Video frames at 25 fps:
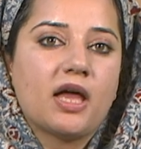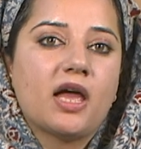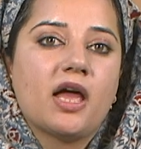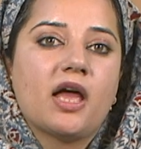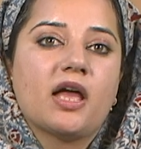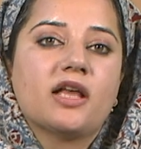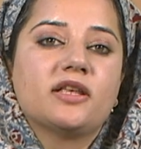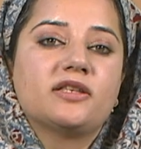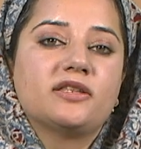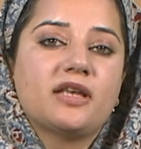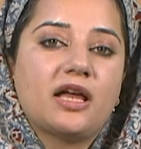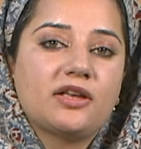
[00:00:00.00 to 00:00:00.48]

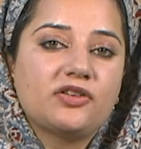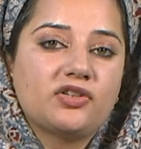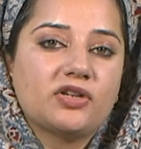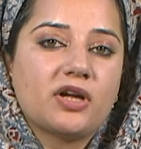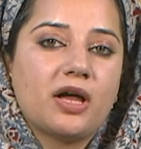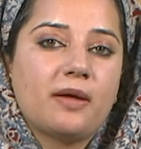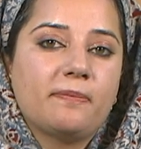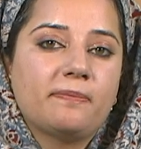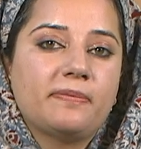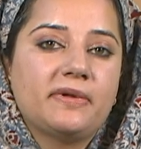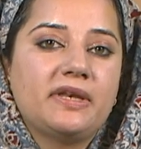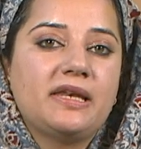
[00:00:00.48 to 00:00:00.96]
Such
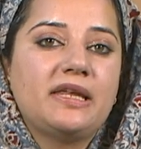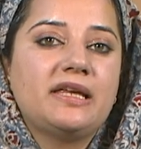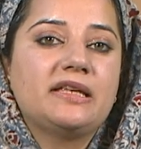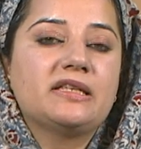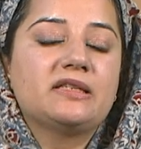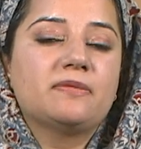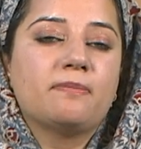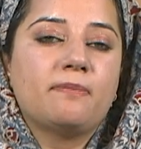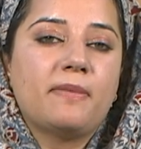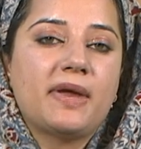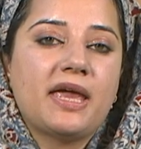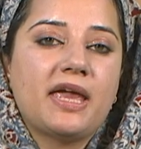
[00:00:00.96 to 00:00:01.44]
companies
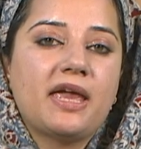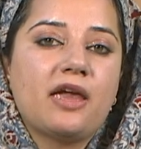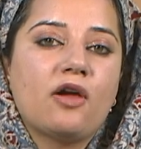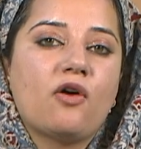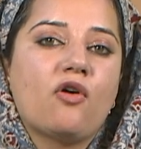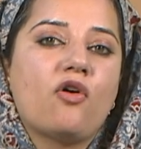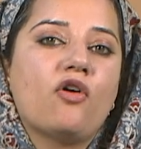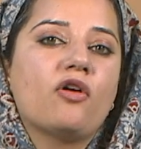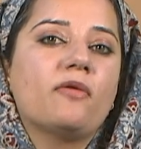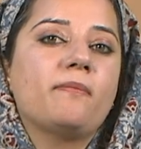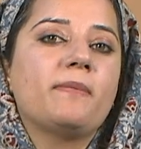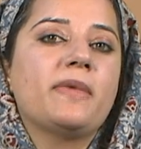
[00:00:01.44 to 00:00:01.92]
may
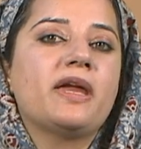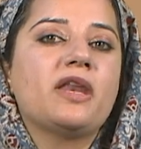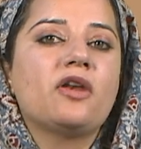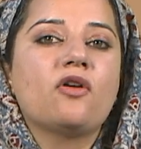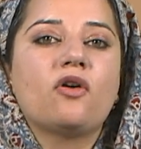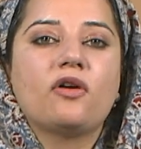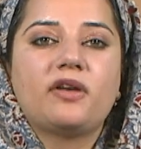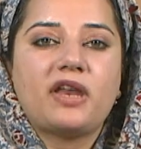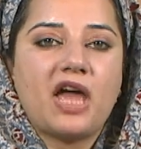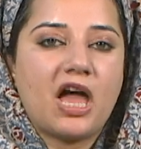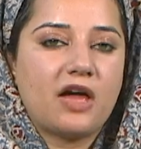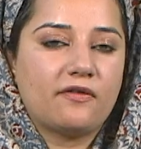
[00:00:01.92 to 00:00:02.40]
or may not
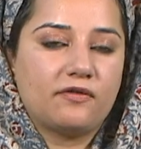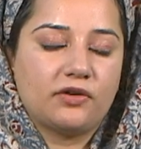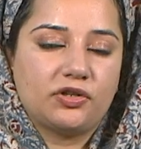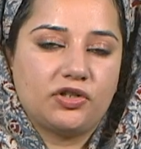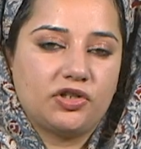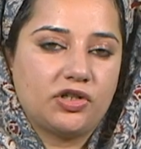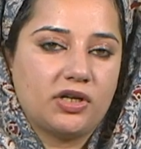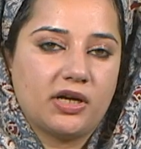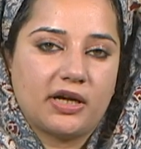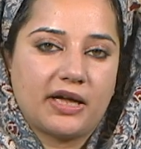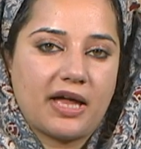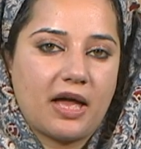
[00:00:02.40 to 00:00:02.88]
have a
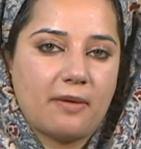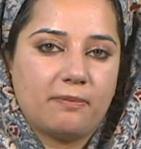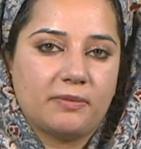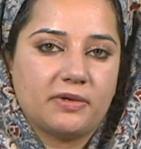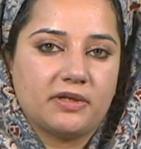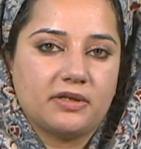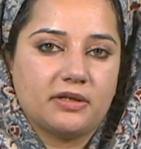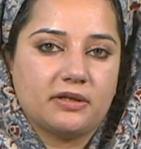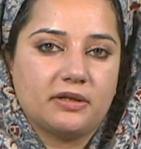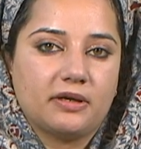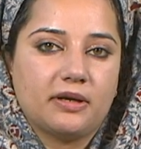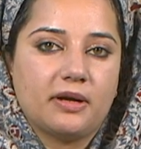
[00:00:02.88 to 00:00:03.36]
share
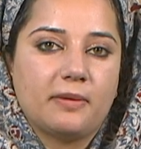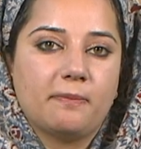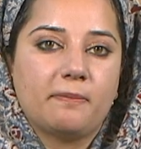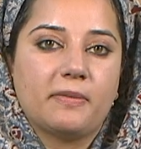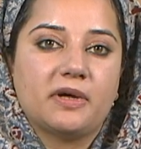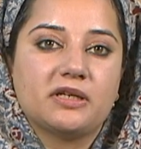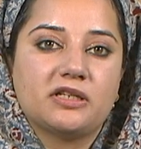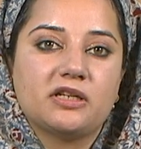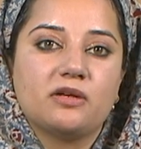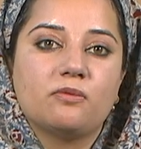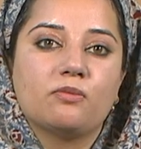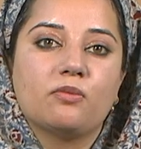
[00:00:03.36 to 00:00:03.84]
capital, but
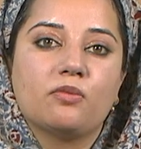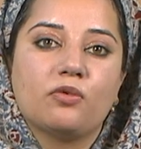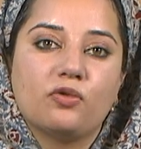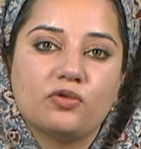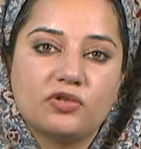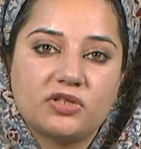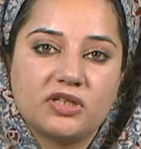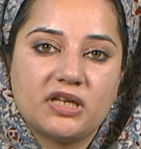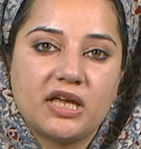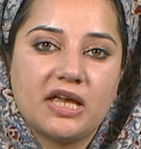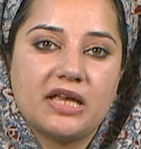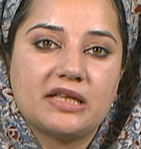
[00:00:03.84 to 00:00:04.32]
in
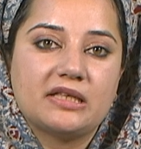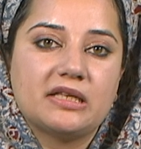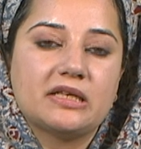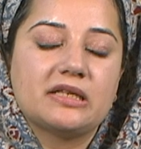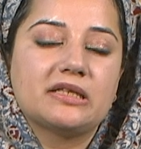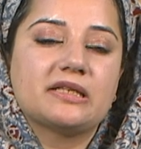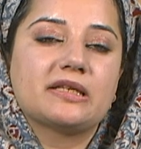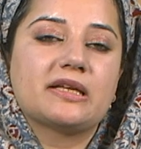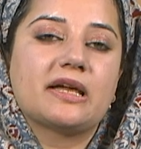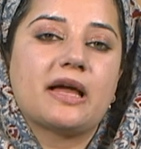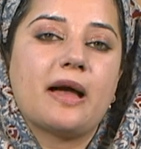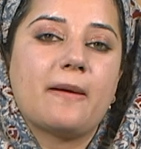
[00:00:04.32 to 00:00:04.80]
most cases,
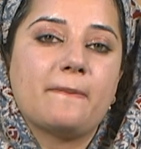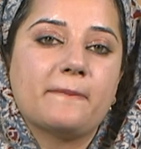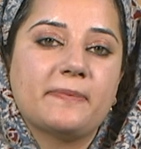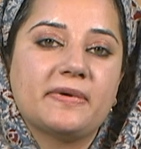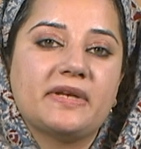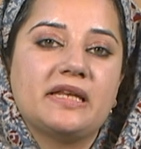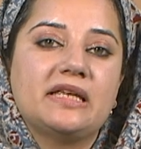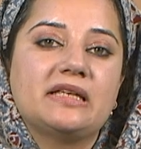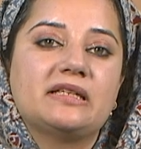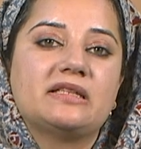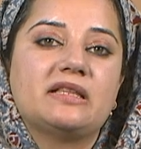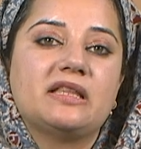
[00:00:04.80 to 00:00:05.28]

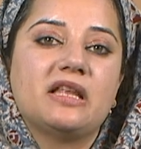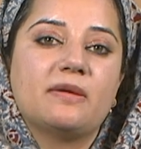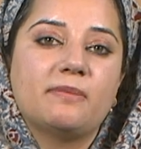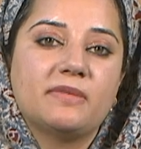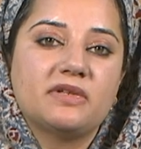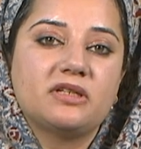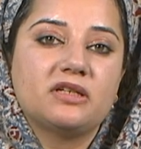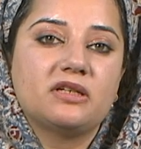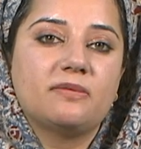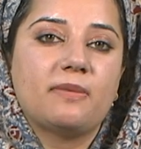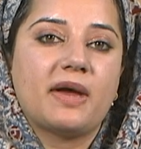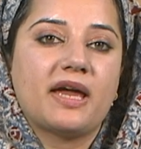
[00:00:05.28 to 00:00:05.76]
companies
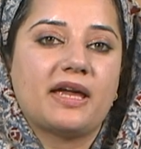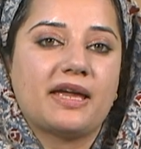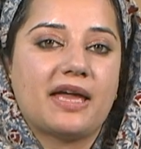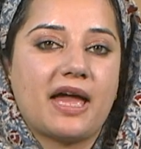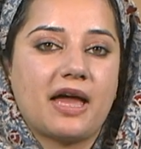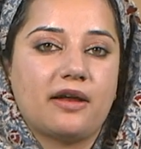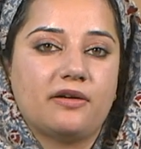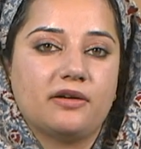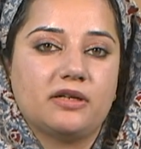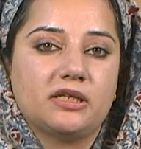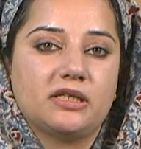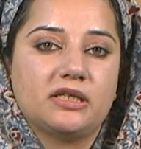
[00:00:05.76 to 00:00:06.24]
limited by
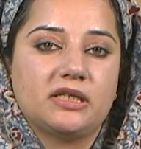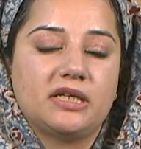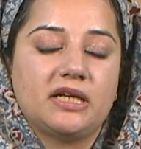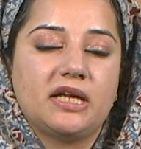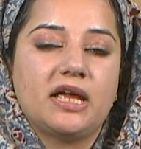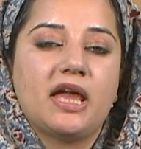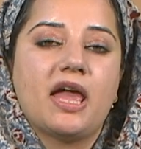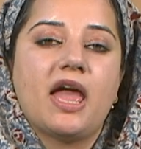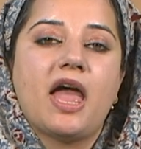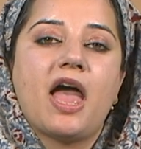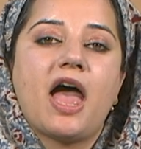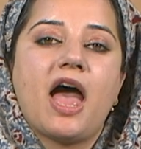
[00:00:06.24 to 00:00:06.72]
guarantee
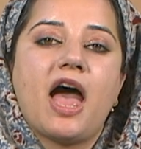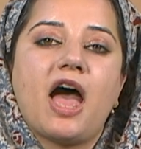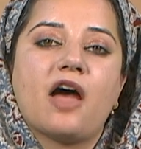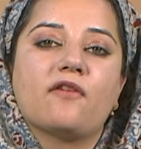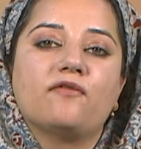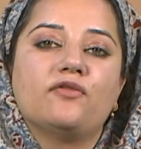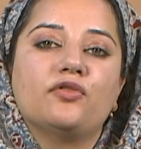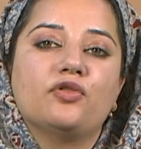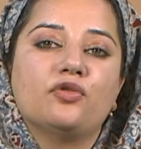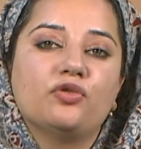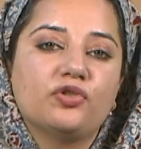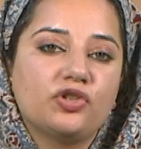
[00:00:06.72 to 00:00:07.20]
have
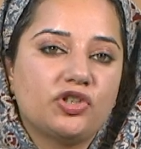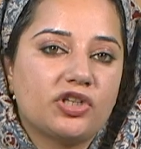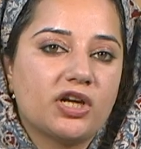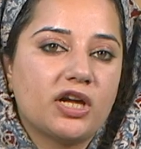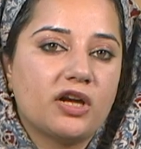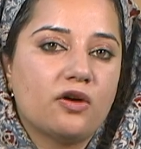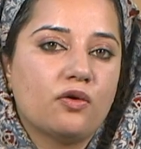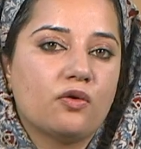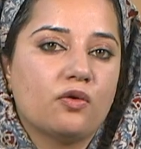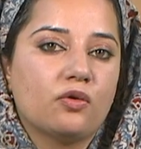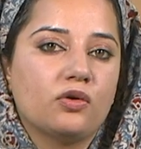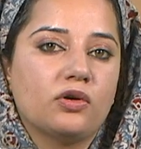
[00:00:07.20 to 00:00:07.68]
no
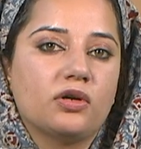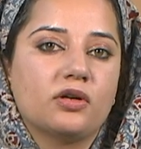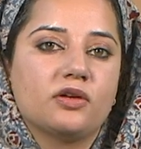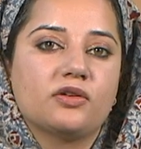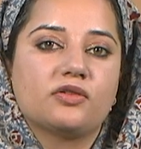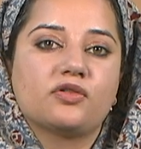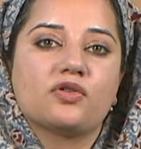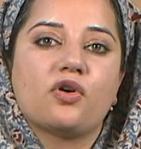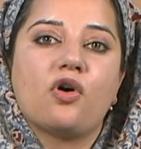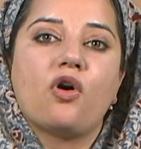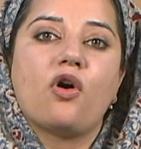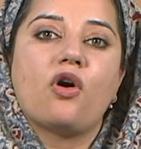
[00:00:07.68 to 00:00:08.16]
shareholders
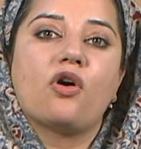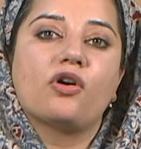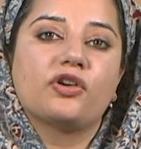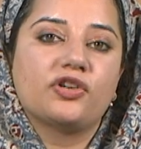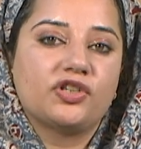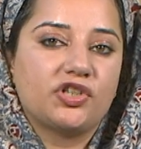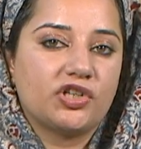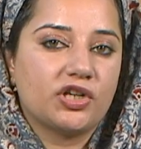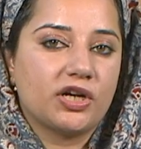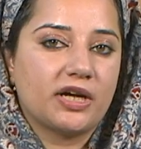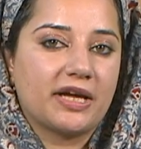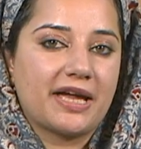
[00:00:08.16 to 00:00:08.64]
or
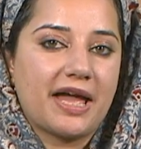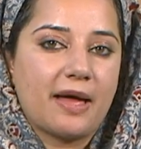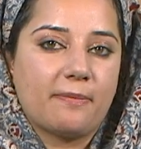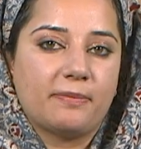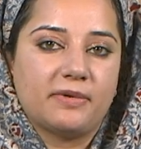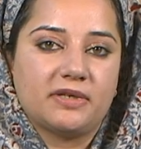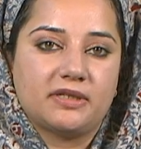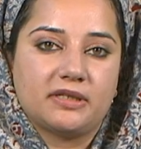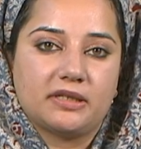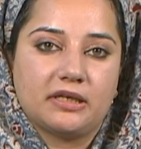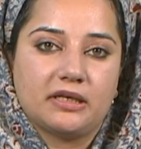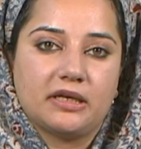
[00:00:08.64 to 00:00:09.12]
share
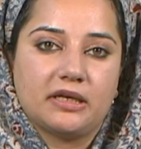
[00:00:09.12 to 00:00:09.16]
capital.